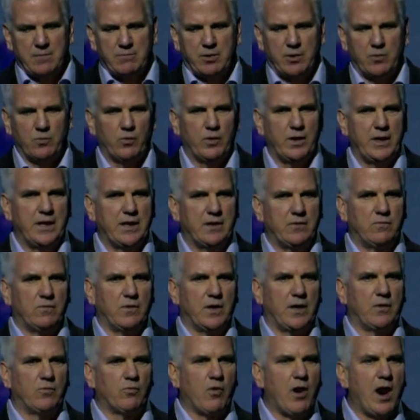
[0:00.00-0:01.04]
But we
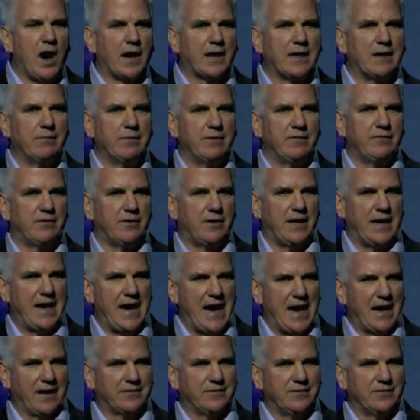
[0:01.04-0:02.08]
at Rock have been very
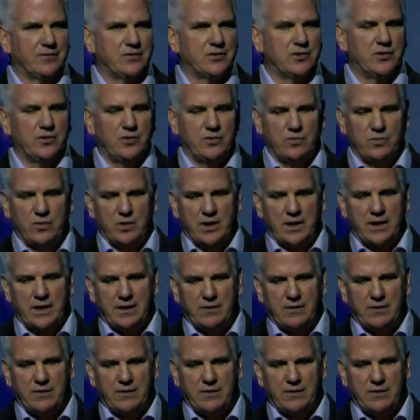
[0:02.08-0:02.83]
active too.